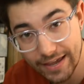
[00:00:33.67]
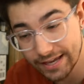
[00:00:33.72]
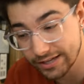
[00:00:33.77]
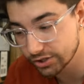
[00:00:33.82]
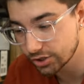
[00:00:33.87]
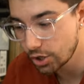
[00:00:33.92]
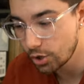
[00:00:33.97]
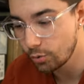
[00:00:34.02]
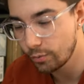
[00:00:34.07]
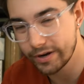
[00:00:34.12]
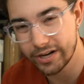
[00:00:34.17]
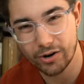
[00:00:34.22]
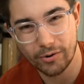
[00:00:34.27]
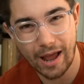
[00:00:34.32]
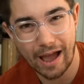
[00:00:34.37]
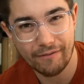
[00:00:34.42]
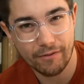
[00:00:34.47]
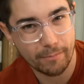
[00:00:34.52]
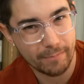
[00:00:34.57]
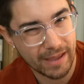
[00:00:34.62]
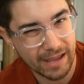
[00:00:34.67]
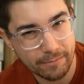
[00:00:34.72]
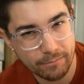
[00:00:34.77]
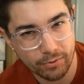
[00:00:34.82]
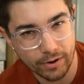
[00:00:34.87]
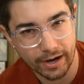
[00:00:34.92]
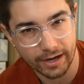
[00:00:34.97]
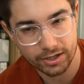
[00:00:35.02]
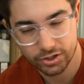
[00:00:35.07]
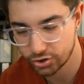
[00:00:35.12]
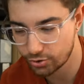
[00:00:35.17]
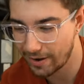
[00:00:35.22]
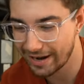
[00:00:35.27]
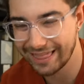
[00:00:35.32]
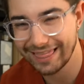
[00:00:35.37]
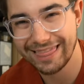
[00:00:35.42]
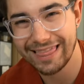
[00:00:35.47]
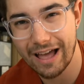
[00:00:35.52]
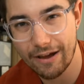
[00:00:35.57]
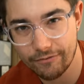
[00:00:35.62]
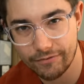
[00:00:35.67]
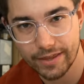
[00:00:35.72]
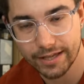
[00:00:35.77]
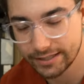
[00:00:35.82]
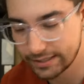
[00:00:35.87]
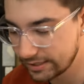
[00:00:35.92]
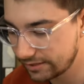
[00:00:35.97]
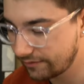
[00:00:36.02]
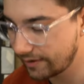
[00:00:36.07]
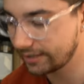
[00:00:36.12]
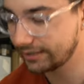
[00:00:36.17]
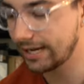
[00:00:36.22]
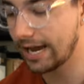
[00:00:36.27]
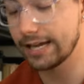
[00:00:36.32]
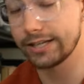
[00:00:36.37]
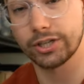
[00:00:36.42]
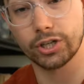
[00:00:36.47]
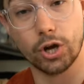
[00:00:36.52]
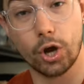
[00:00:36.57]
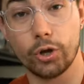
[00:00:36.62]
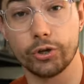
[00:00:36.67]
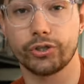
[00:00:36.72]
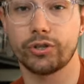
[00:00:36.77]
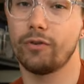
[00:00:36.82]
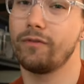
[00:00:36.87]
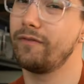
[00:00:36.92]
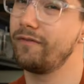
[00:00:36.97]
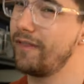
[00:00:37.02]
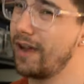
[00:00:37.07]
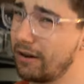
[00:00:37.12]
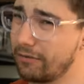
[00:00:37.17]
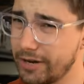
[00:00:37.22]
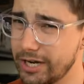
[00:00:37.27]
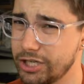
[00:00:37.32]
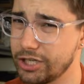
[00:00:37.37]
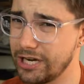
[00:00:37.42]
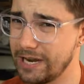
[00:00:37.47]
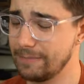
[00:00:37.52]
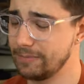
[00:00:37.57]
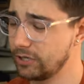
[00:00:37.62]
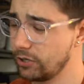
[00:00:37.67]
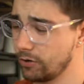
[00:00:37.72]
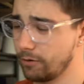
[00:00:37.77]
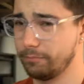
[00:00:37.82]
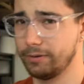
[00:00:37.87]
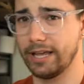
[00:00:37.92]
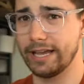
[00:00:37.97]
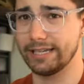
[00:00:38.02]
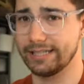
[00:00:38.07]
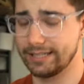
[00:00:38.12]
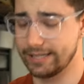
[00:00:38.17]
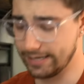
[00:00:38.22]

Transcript: this, we don't have a big brick. So I love this. It's fantastic. Also very cheap to replace